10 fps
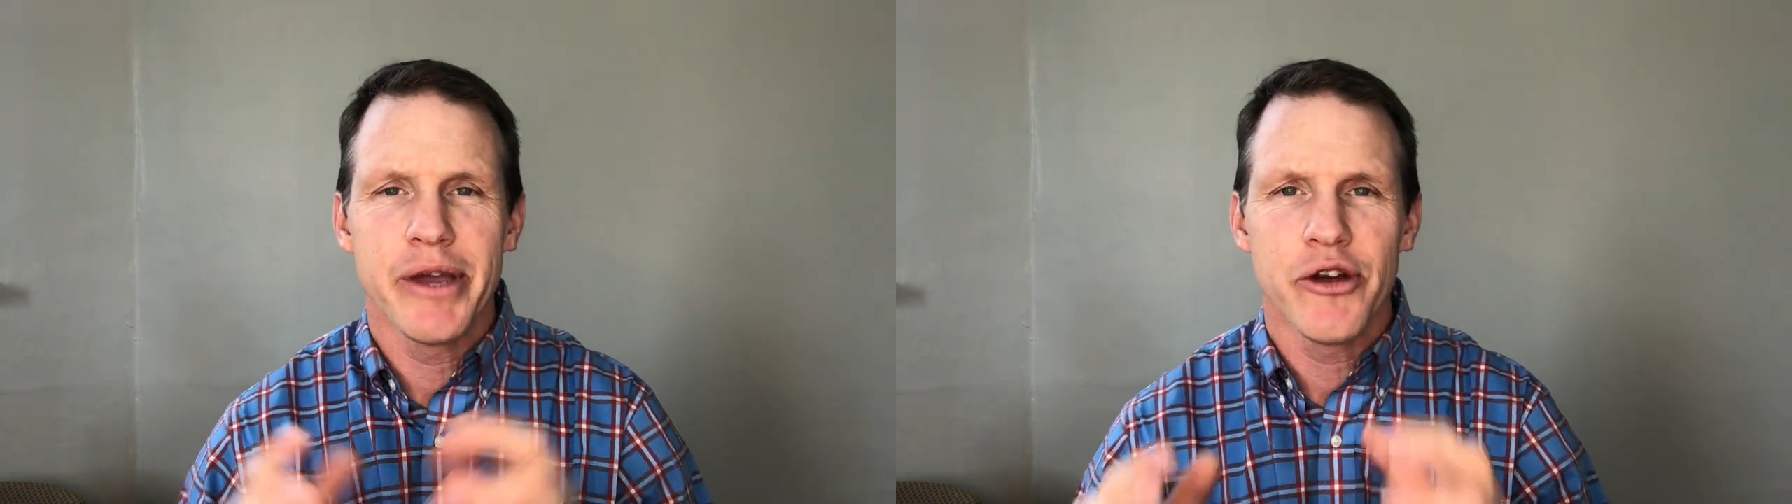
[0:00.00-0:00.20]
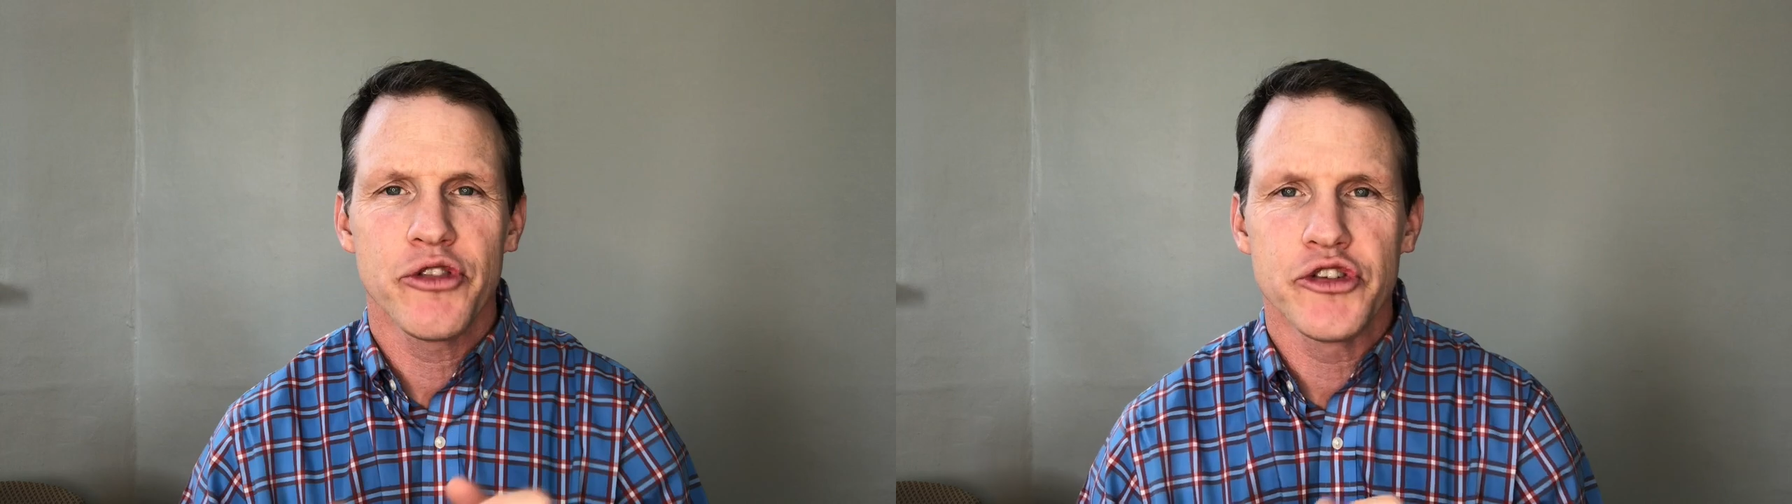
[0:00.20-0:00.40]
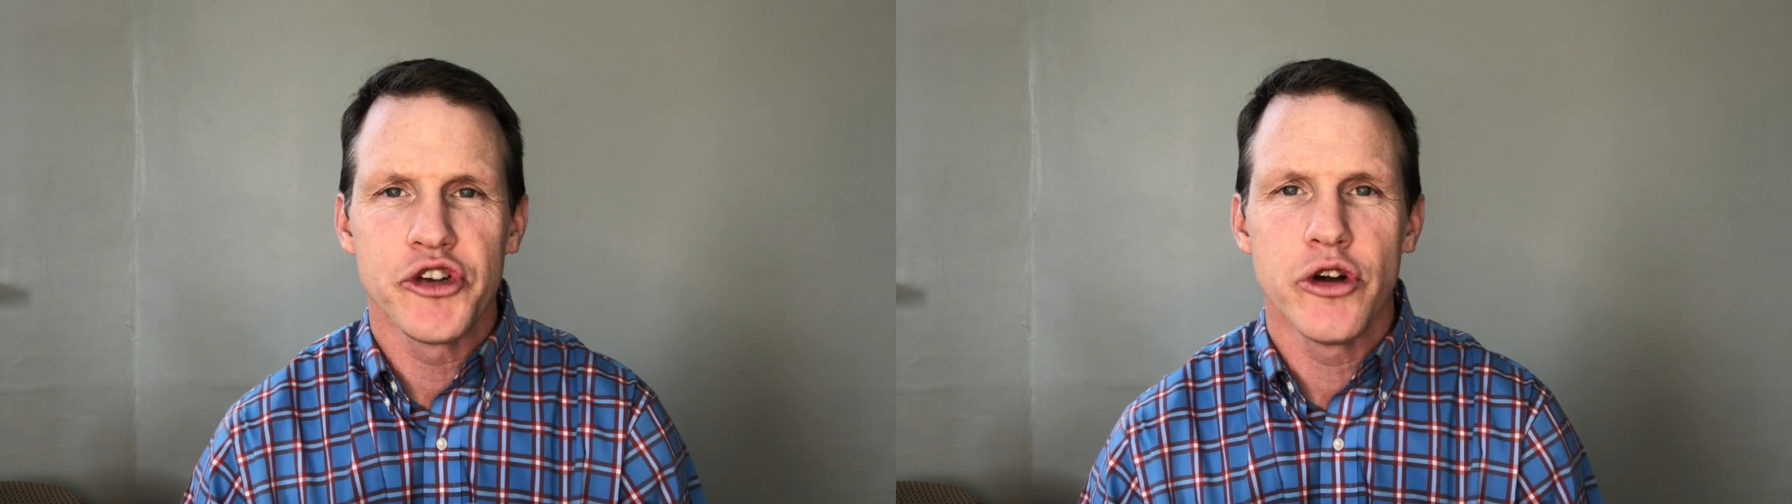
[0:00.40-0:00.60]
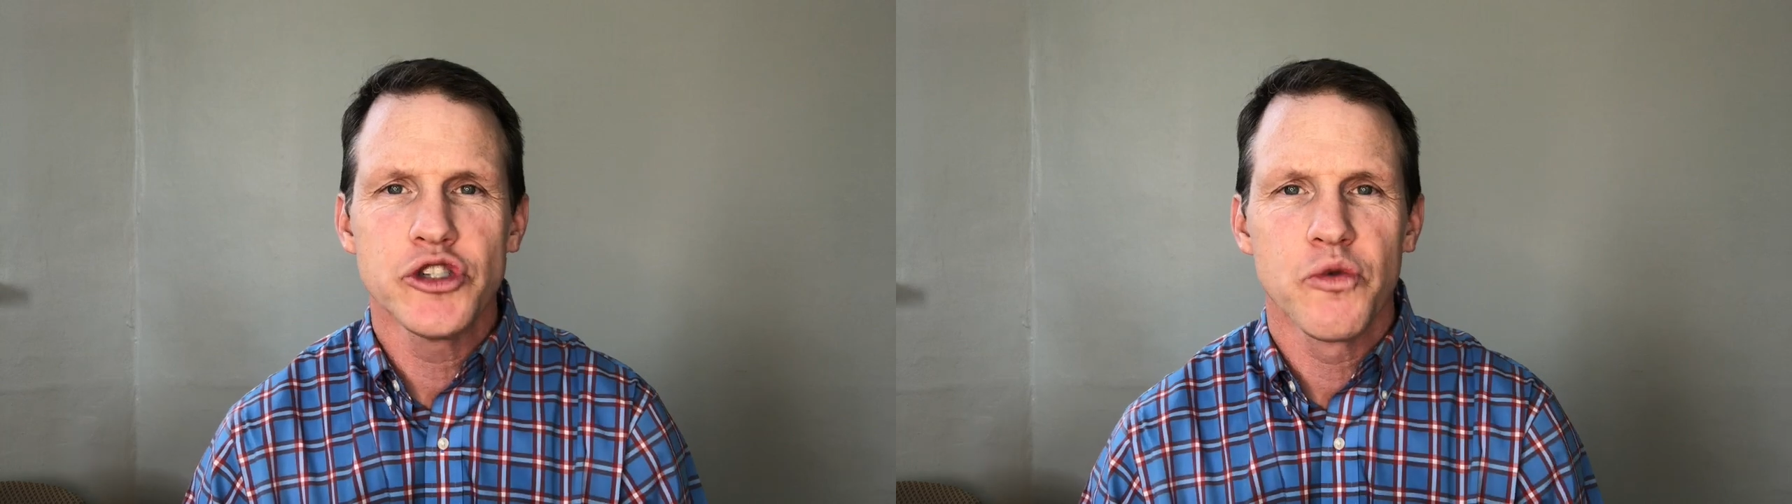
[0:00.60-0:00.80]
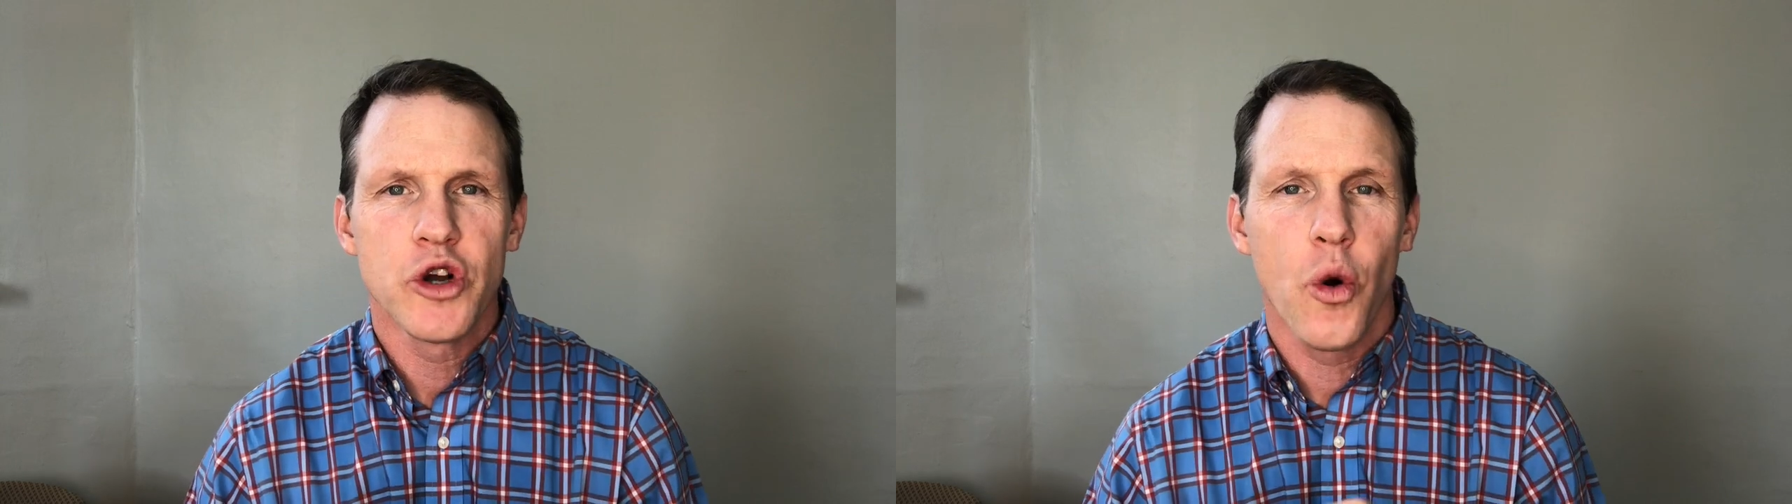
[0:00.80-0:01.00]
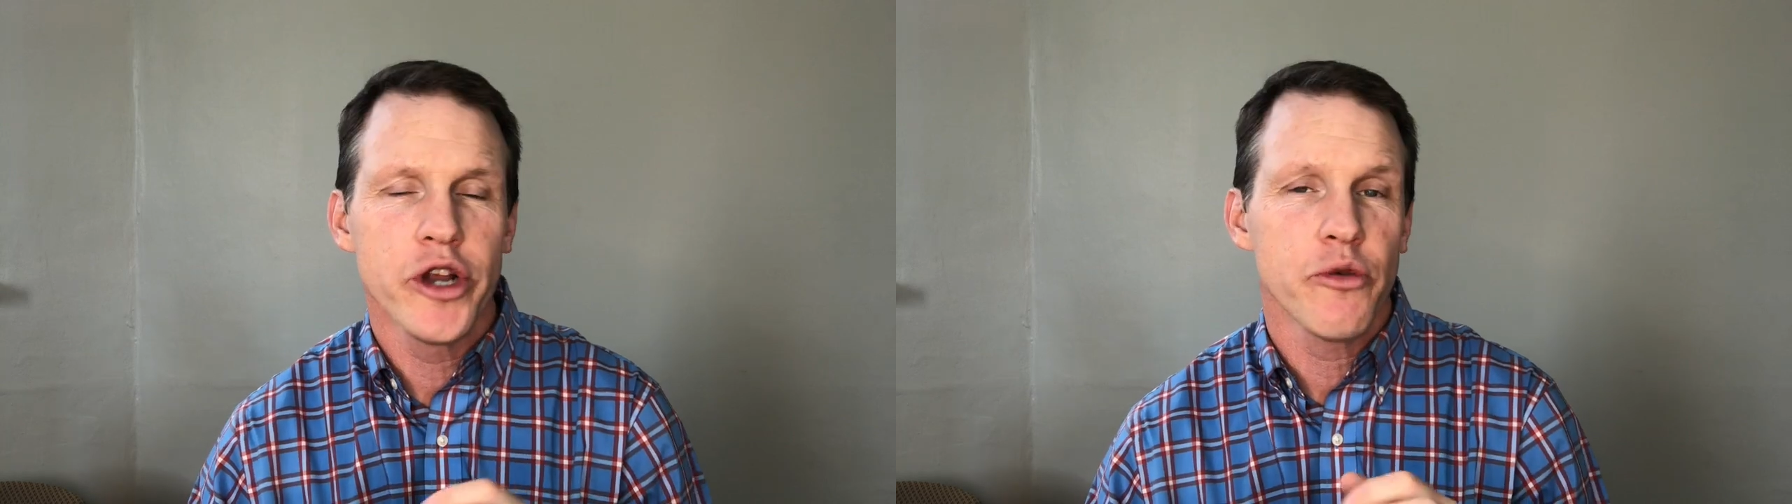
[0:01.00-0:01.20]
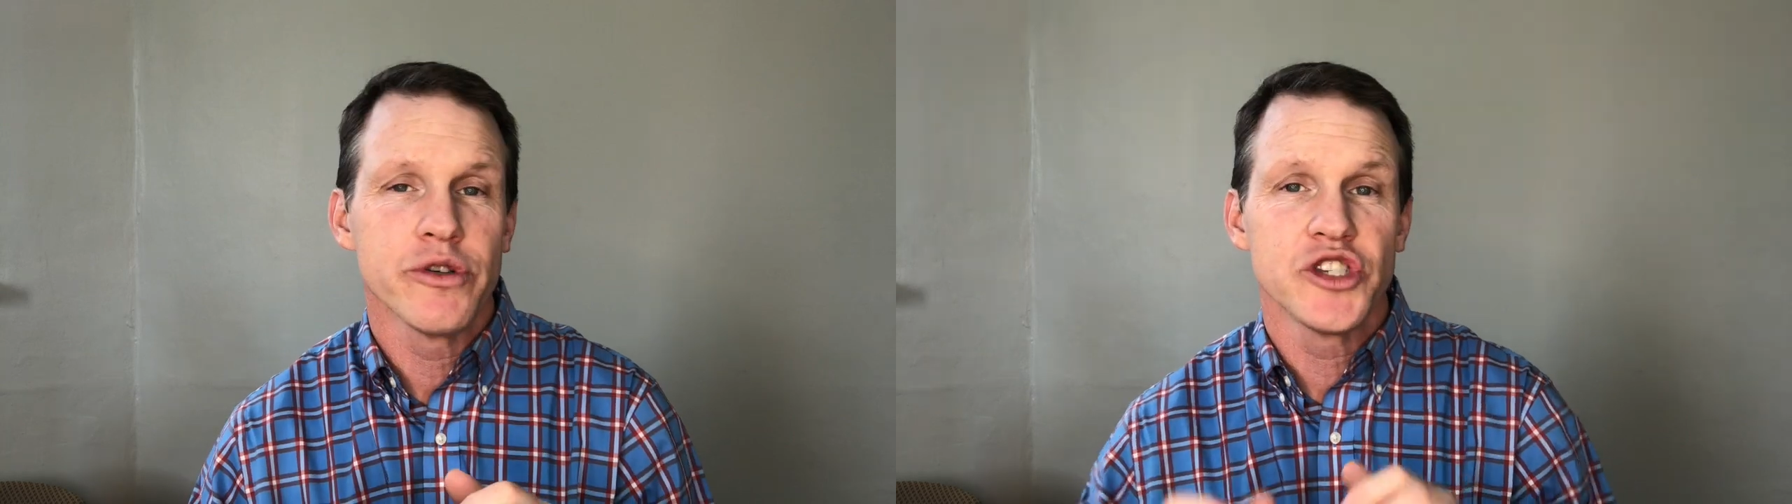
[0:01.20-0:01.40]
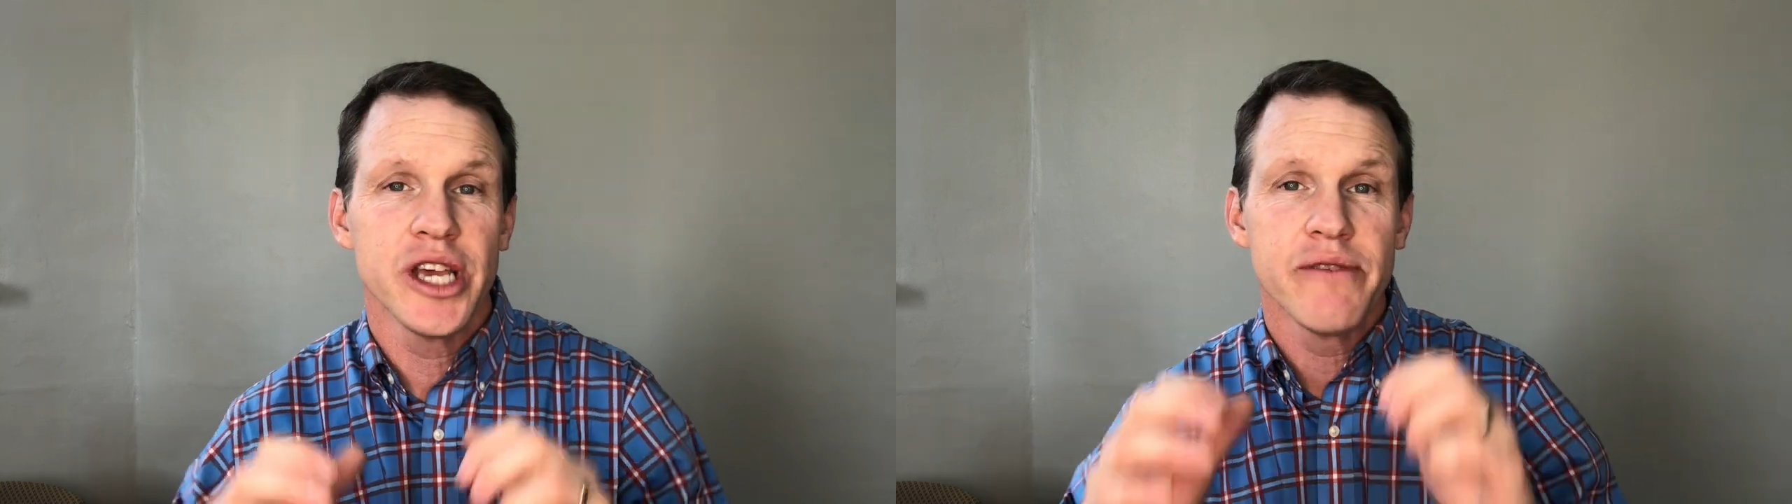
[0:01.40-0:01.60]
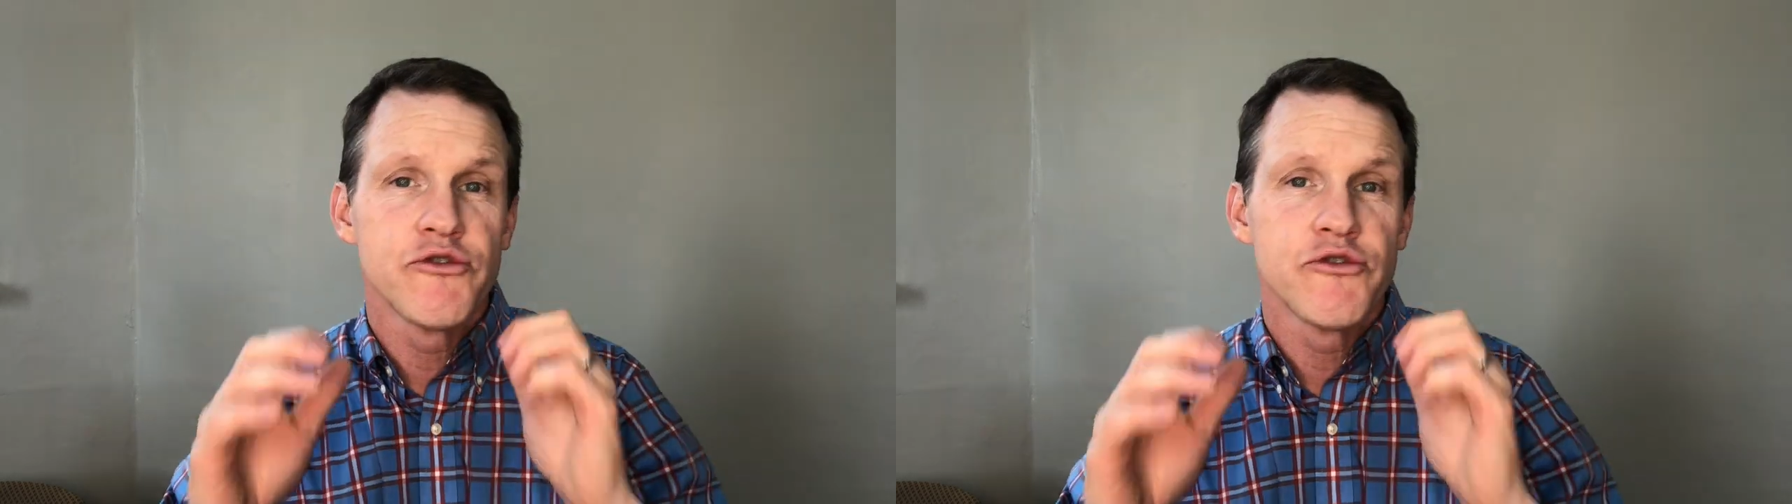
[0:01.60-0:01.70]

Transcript: here at the church, we're going to receive